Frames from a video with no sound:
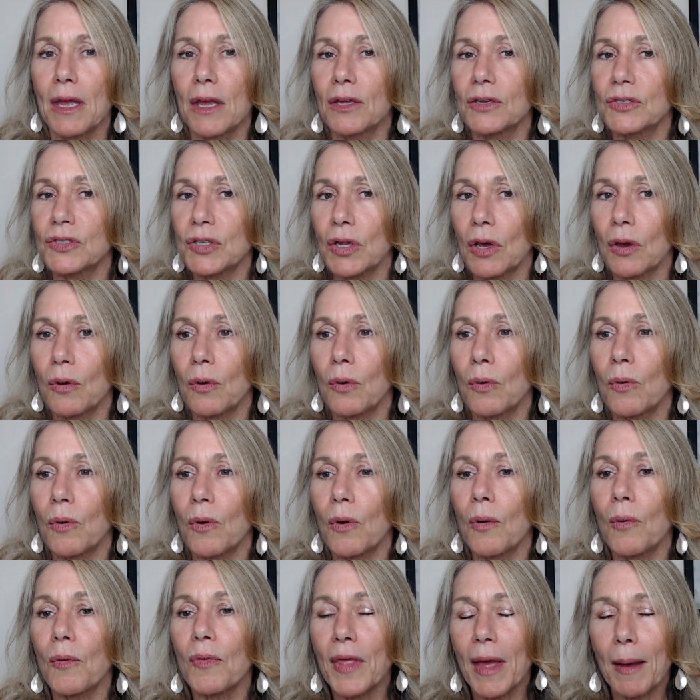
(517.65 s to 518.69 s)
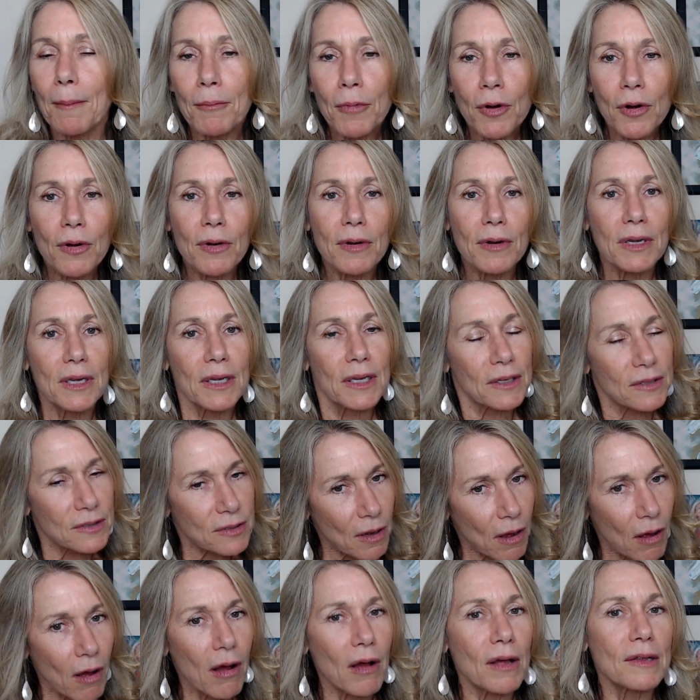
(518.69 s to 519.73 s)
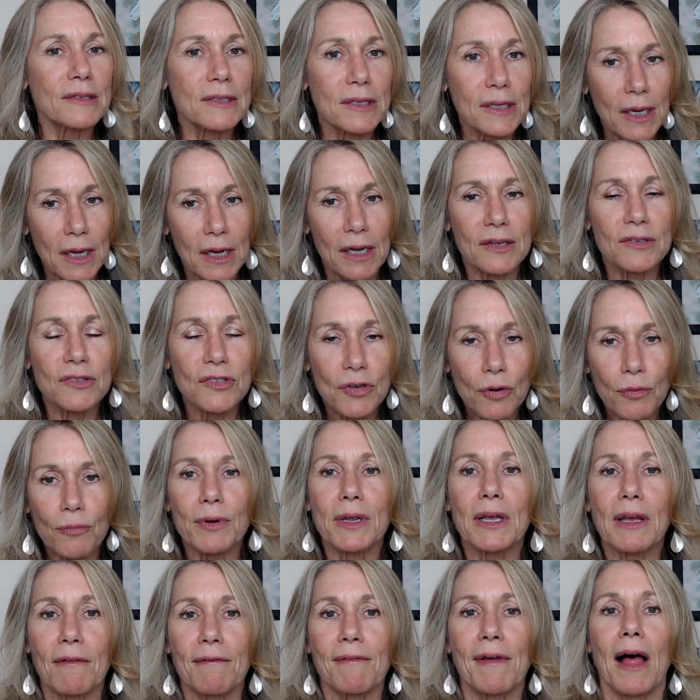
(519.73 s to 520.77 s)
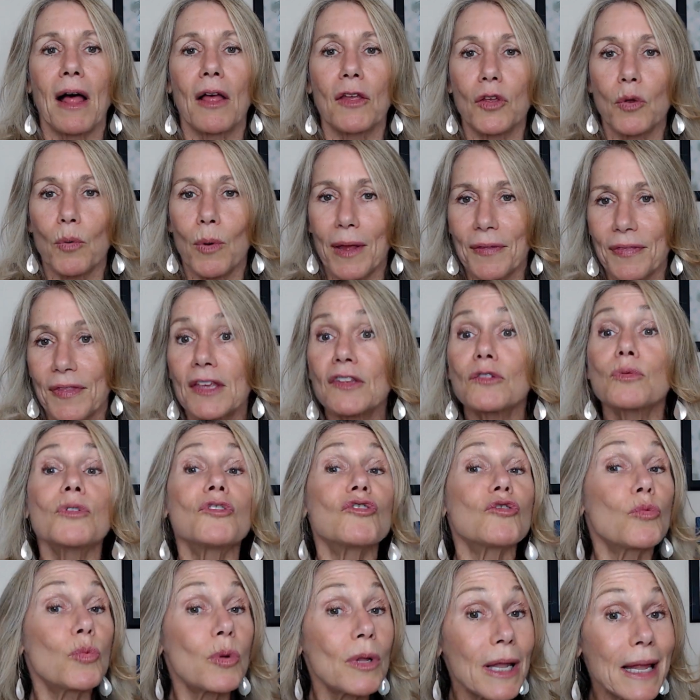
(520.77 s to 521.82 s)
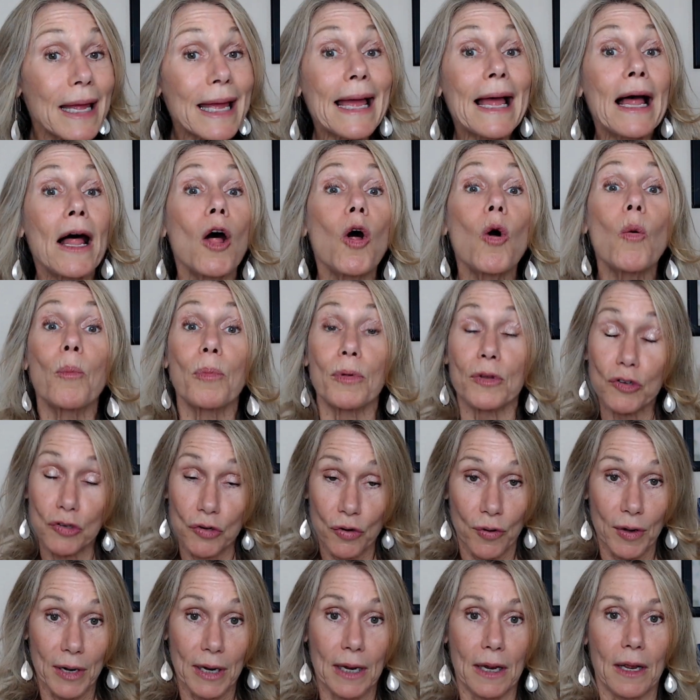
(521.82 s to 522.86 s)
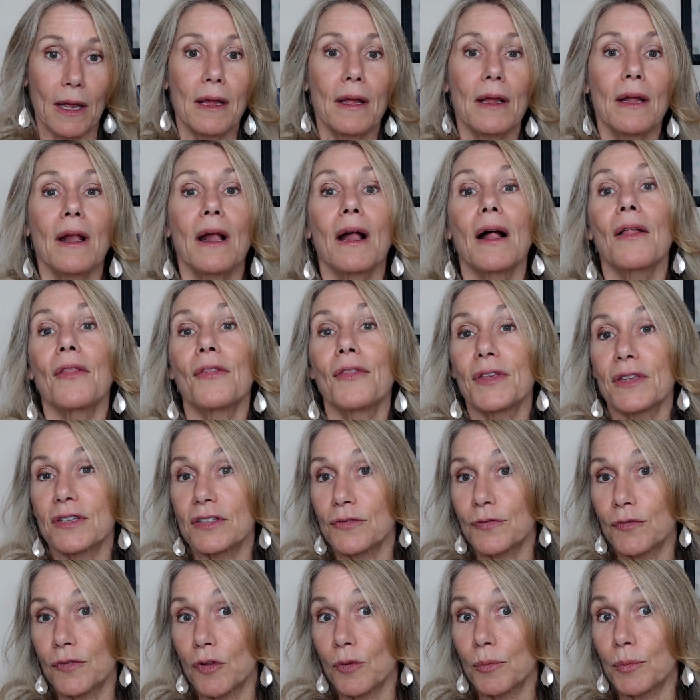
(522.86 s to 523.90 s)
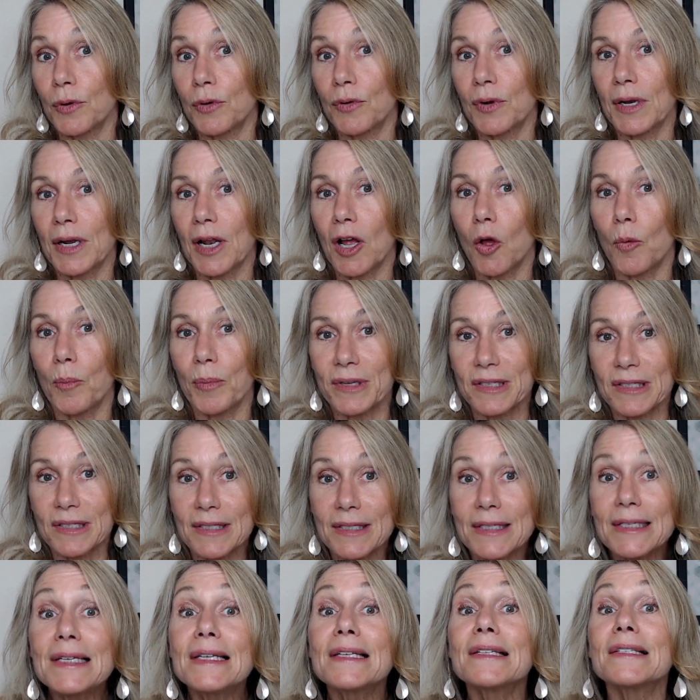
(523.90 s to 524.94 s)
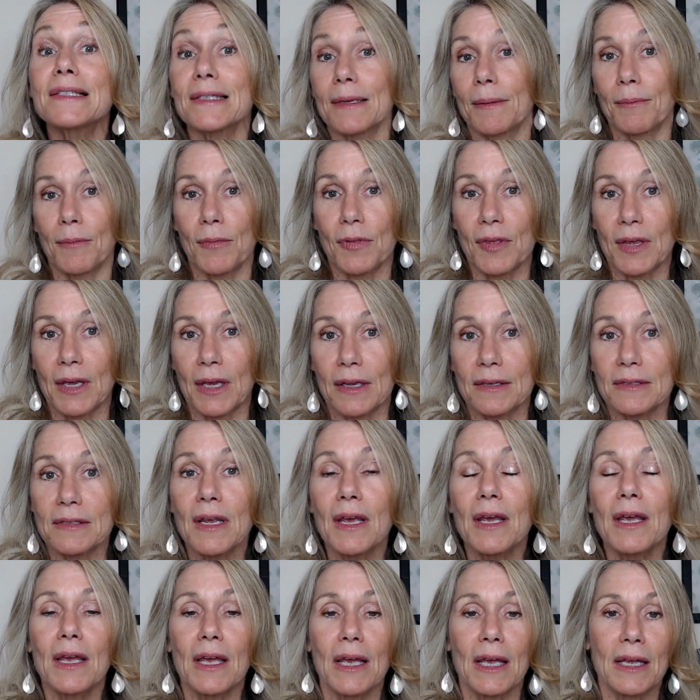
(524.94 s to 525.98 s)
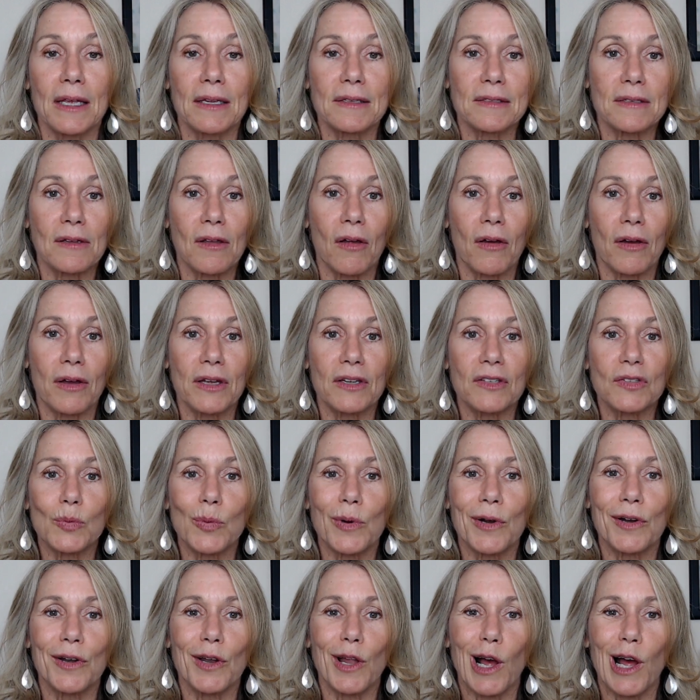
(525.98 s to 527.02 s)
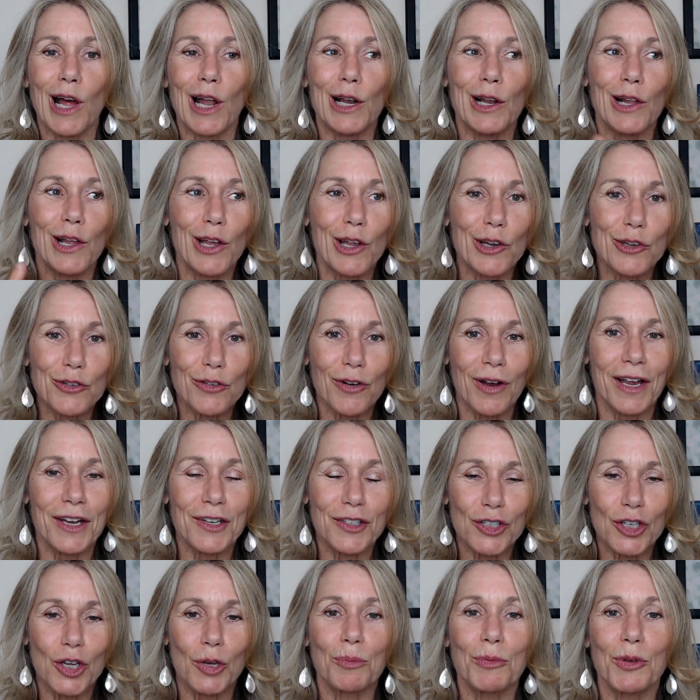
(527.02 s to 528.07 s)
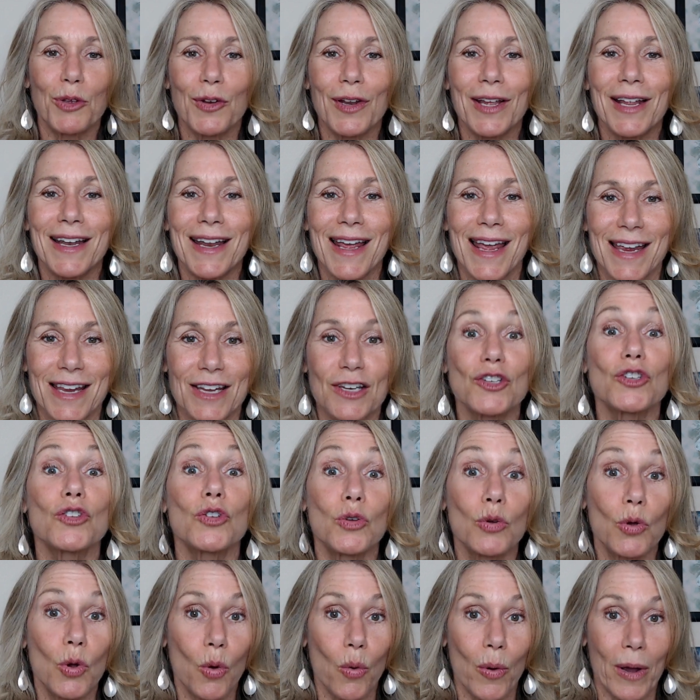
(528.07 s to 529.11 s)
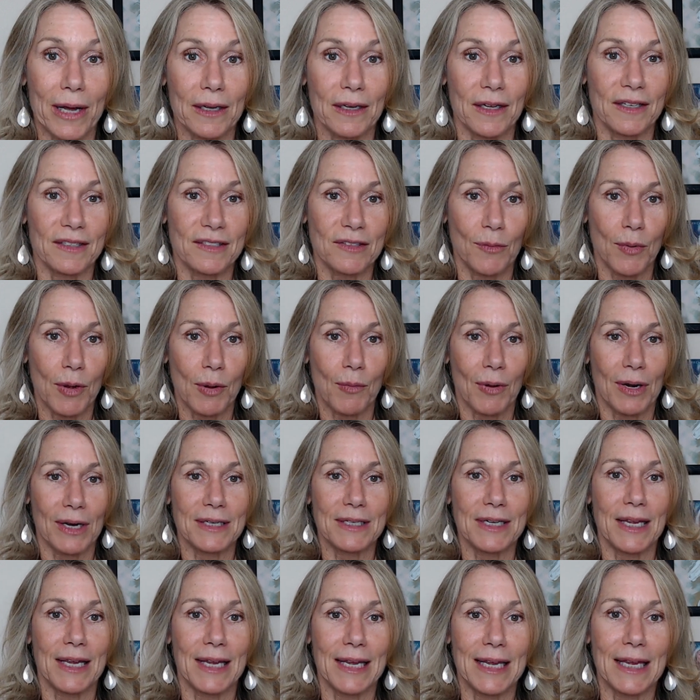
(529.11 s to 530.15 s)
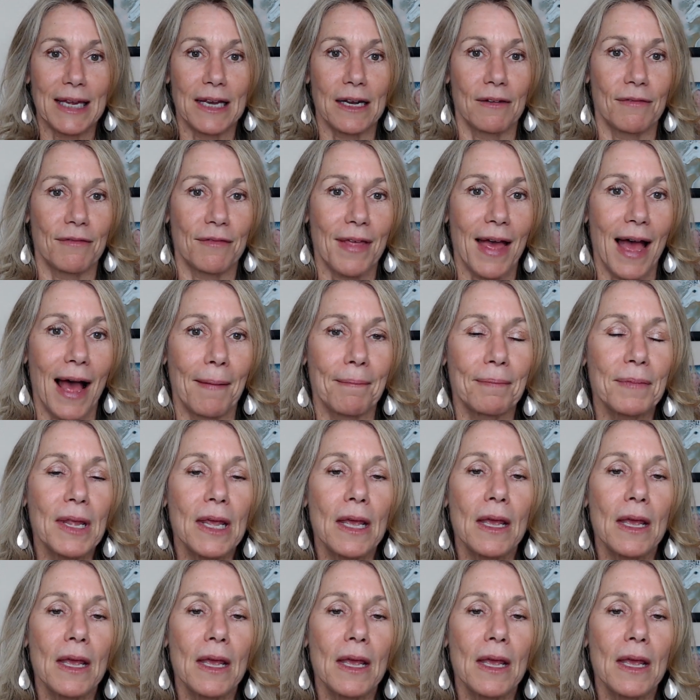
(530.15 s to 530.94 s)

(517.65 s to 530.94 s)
So that Mercury is causing us to reevaluate things, which will help during this full moon and help us see some things as long as we're not trying to communicate too quickly. So we want to take heed of that.